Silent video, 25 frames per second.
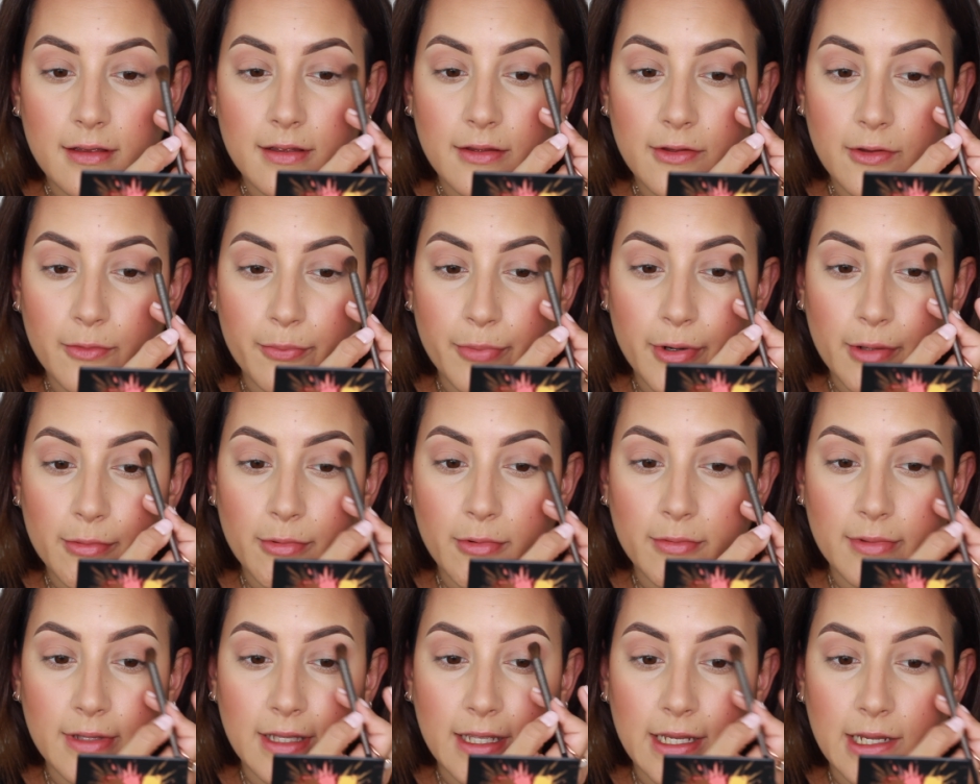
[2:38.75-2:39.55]
You
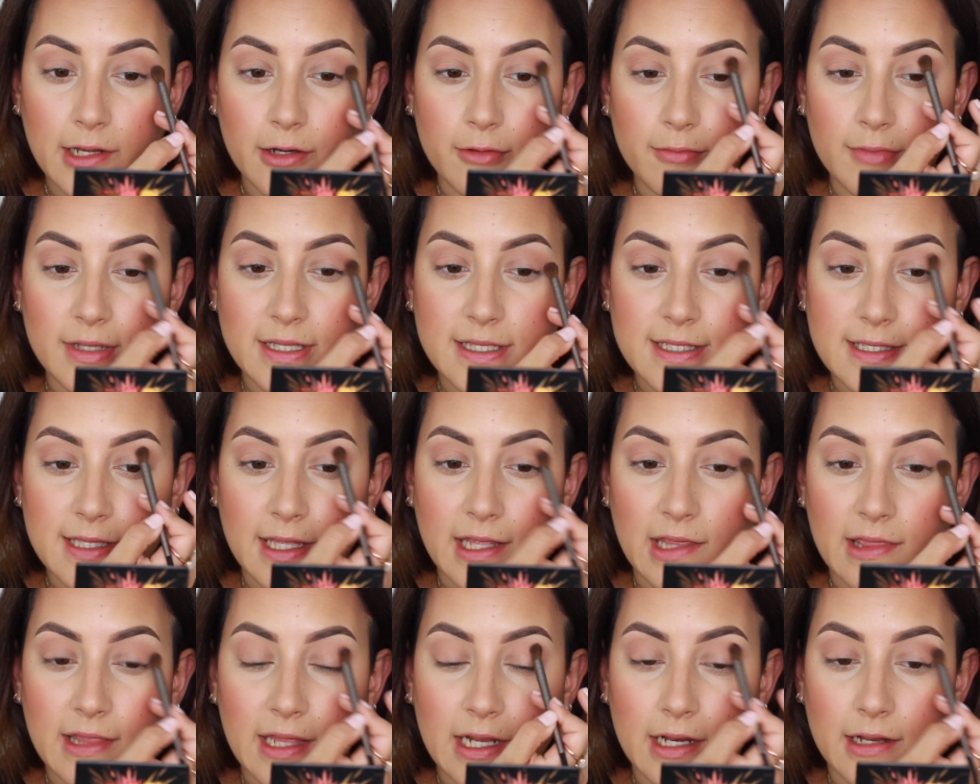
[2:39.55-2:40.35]
probably hear me
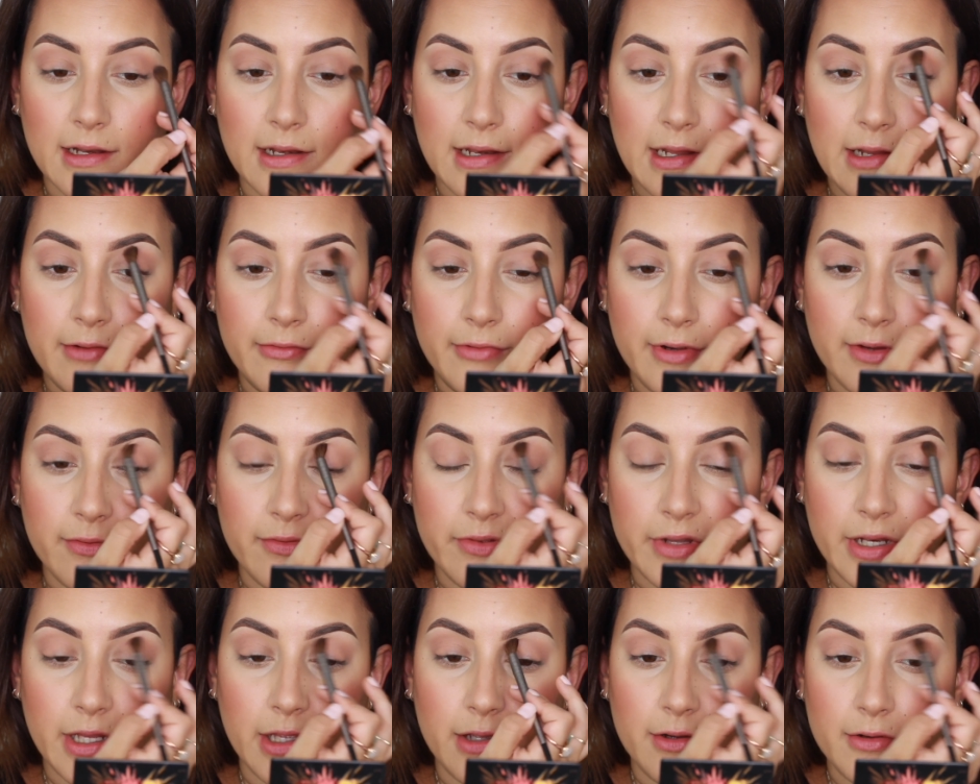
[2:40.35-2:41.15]
say that in every
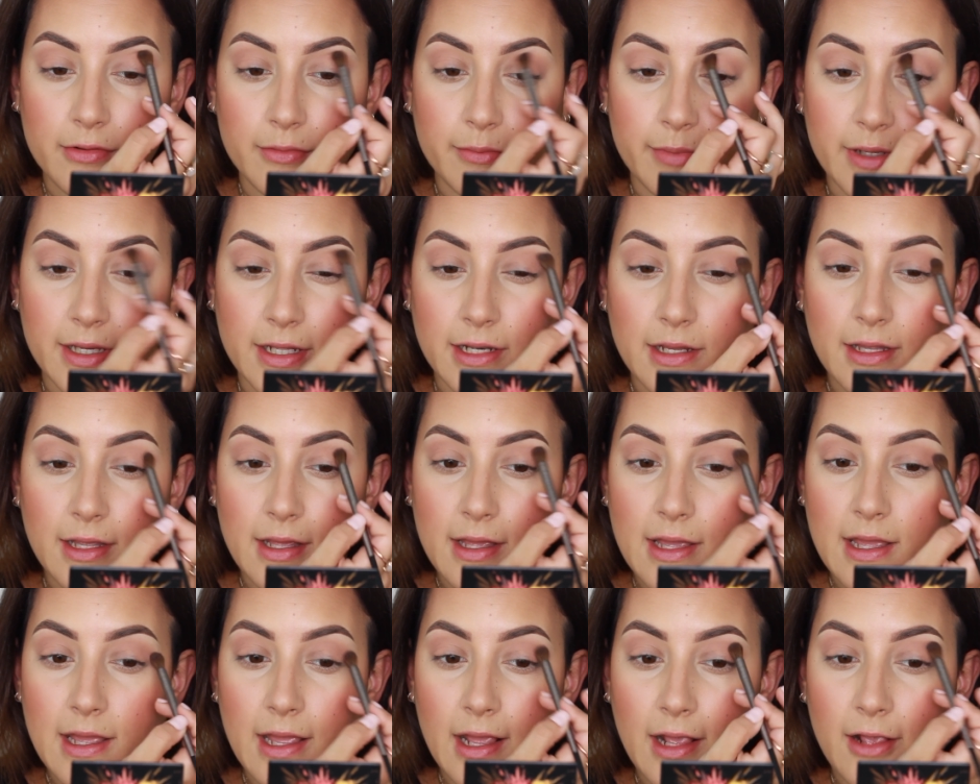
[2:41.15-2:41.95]
video, but
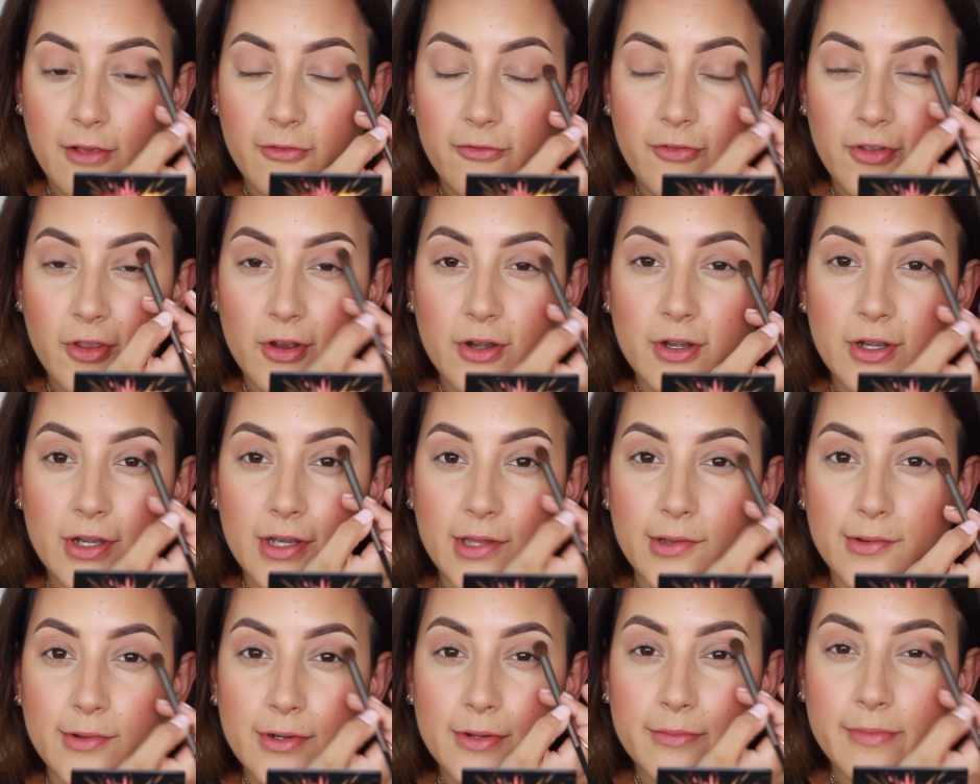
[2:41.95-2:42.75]
if you're
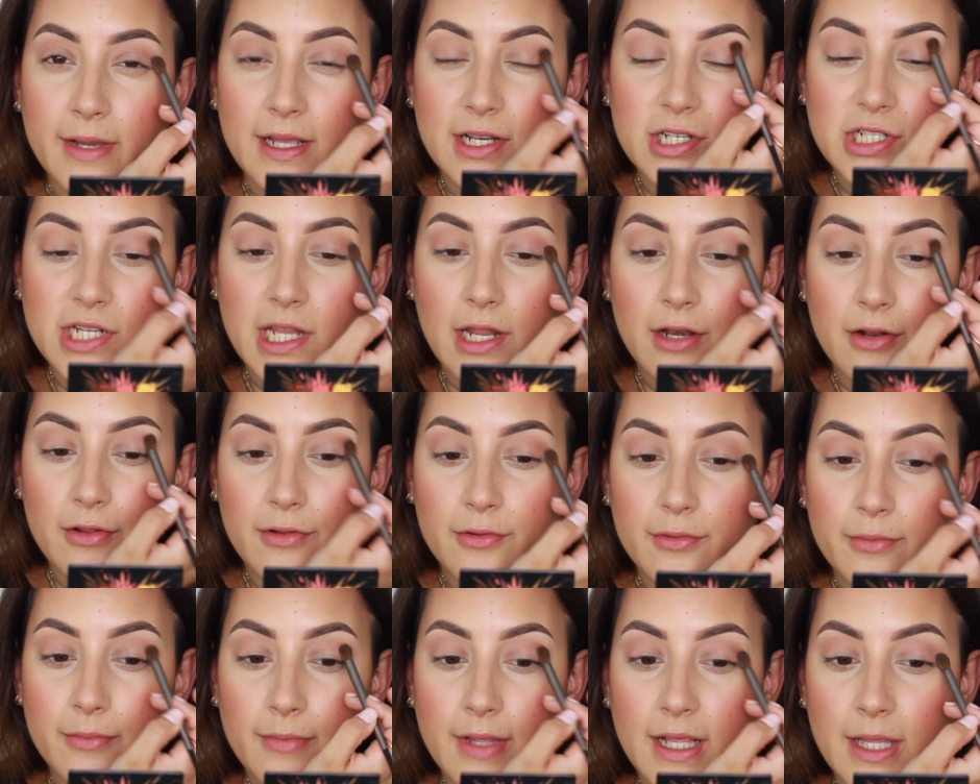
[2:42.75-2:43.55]
new to my
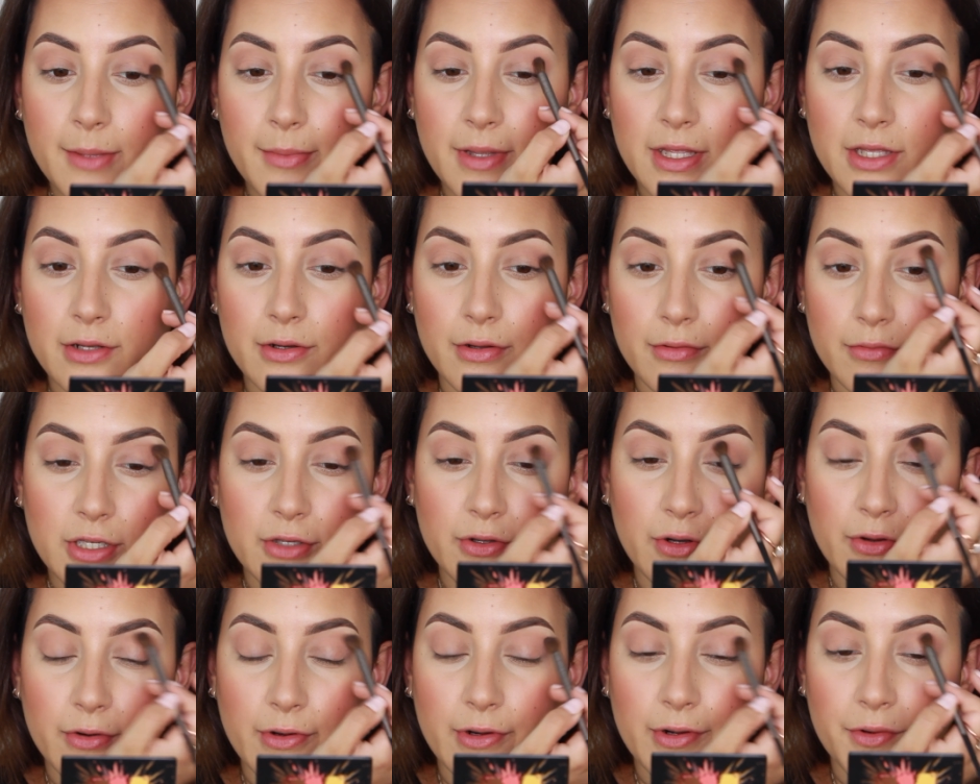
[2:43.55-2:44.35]
channel, maybe you don't, you
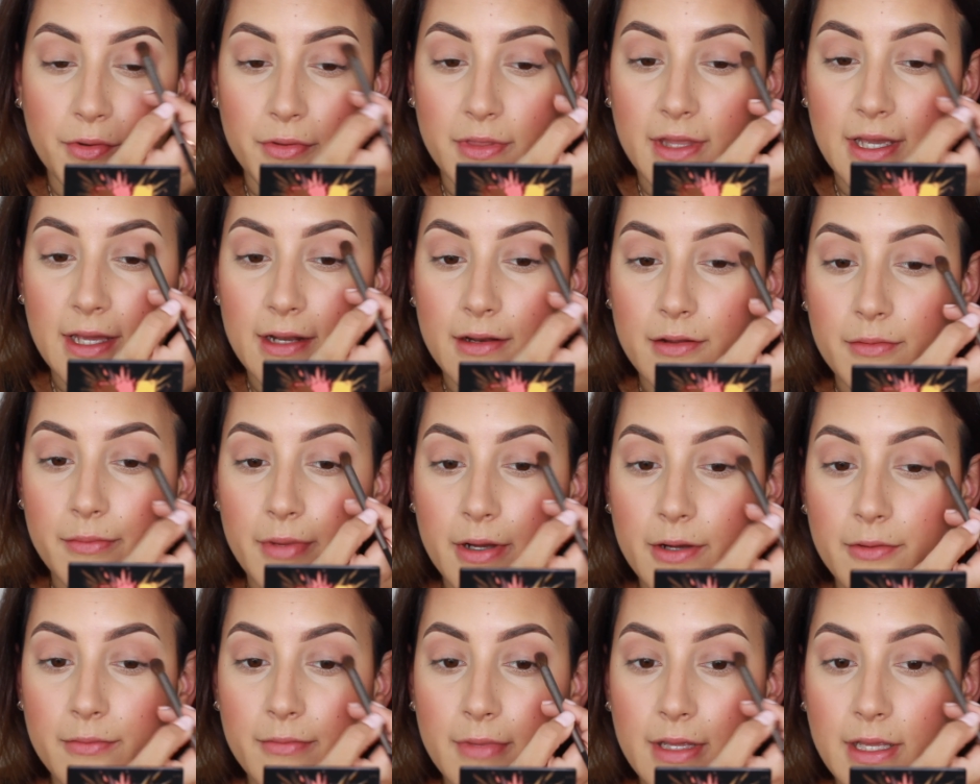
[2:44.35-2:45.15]
don't know that
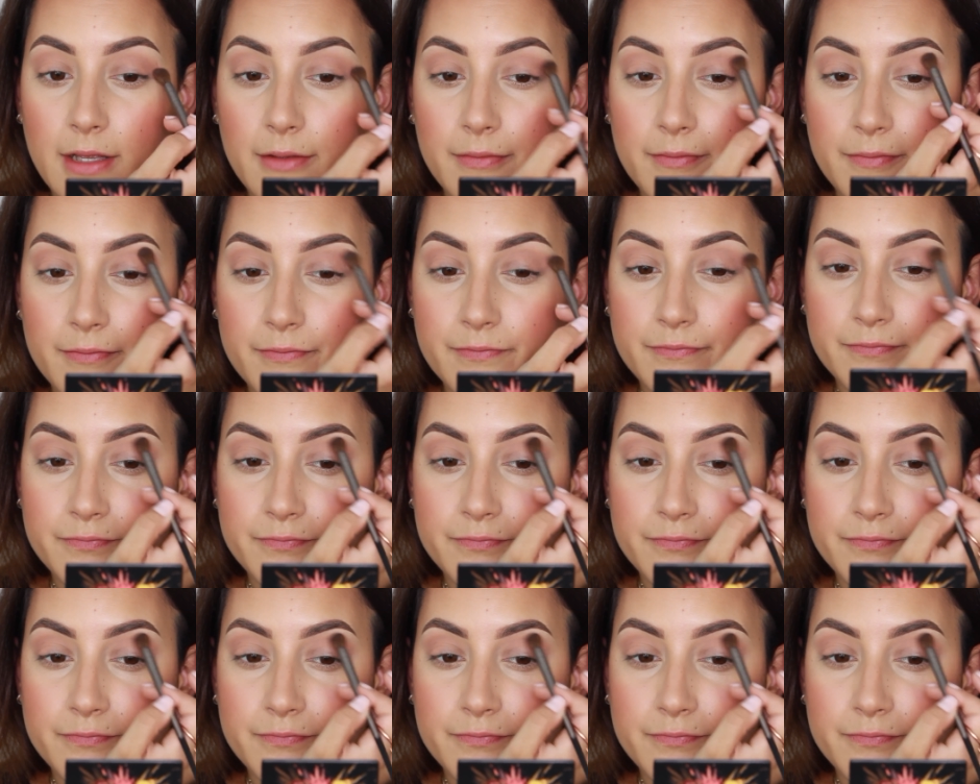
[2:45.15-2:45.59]
about me.